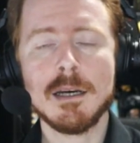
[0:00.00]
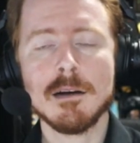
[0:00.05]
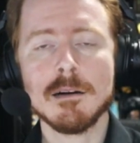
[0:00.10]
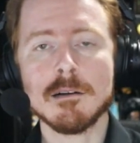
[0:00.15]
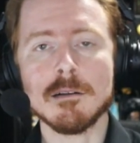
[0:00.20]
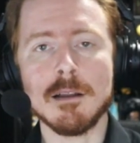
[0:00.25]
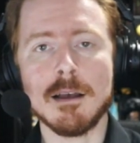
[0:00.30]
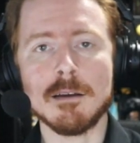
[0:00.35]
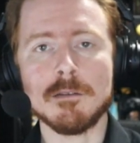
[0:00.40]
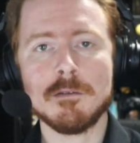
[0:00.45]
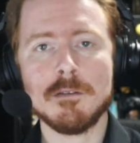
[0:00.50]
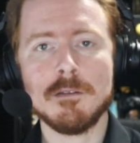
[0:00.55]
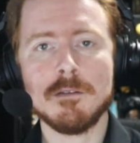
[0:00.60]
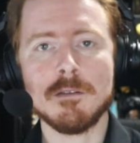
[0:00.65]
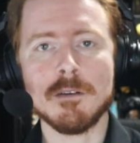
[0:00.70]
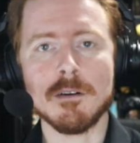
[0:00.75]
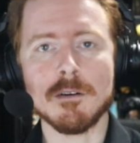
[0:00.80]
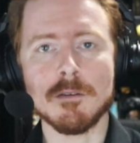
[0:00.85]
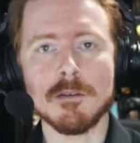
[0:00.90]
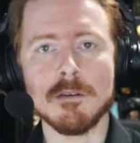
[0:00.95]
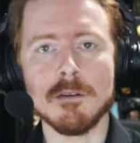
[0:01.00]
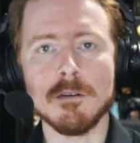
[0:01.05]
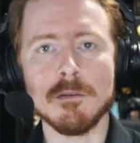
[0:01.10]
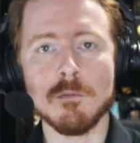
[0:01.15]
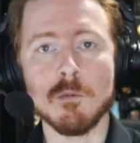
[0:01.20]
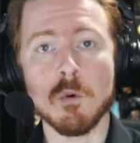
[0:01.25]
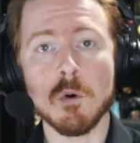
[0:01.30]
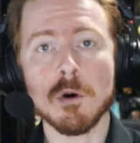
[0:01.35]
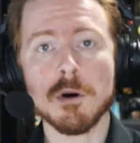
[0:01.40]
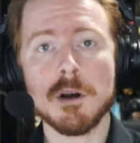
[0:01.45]
Classes are the
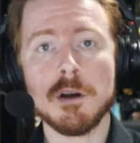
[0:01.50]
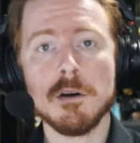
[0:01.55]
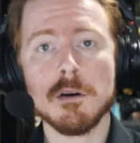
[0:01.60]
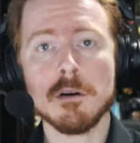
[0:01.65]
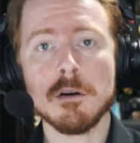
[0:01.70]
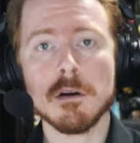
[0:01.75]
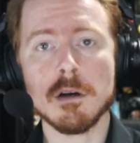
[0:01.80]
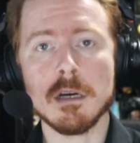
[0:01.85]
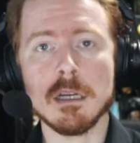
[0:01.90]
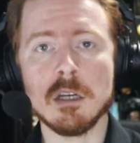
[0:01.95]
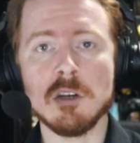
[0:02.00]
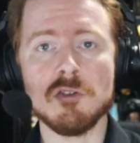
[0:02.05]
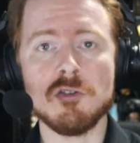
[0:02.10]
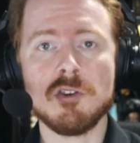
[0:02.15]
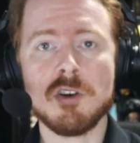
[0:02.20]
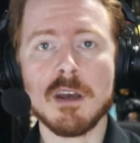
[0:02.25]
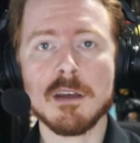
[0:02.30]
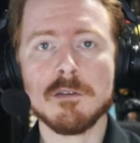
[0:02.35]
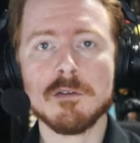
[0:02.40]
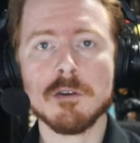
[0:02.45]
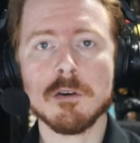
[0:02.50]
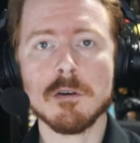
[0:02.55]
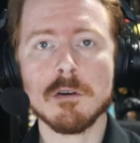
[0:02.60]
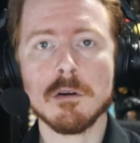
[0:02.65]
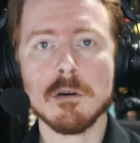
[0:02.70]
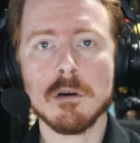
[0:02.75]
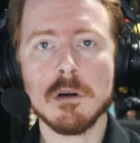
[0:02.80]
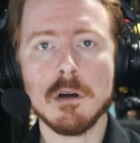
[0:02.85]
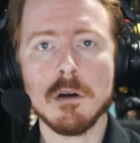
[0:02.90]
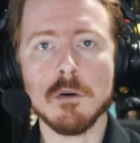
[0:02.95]
Warrior,
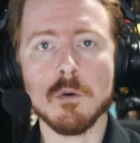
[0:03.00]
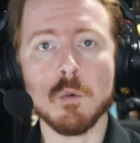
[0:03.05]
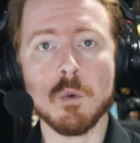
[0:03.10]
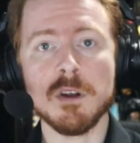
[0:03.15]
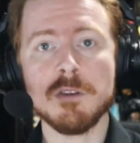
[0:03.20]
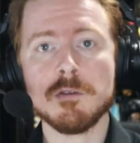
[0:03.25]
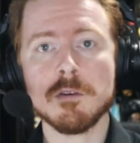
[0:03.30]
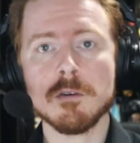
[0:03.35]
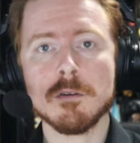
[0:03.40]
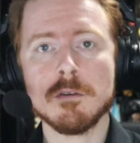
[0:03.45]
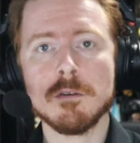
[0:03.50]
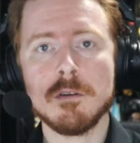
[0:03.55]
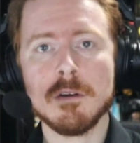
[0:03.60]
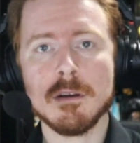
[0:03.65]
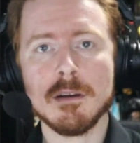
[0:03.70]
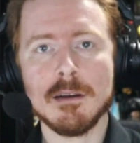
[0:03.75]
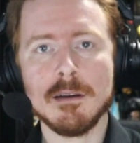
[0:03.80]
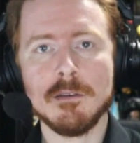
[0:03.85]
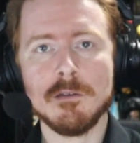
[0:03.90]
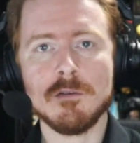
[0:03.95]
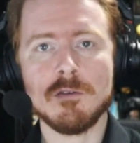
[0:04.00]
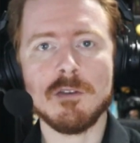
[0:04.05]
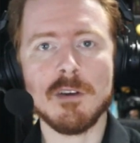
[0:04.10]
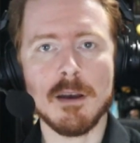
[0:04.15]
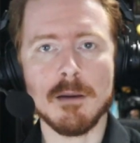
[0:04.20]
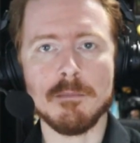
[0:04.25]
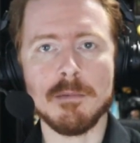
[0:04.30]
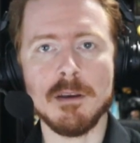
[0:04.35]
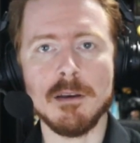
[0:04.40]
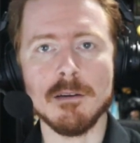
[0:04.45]
Enchanter, Wizard, and
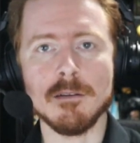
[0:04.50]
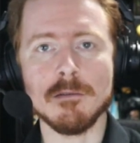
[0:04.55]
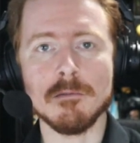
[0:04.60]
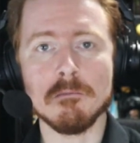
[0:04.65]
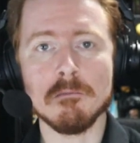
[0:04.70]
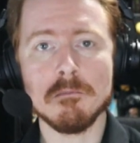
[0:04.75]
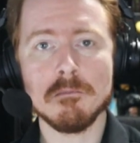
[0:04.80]
Champion.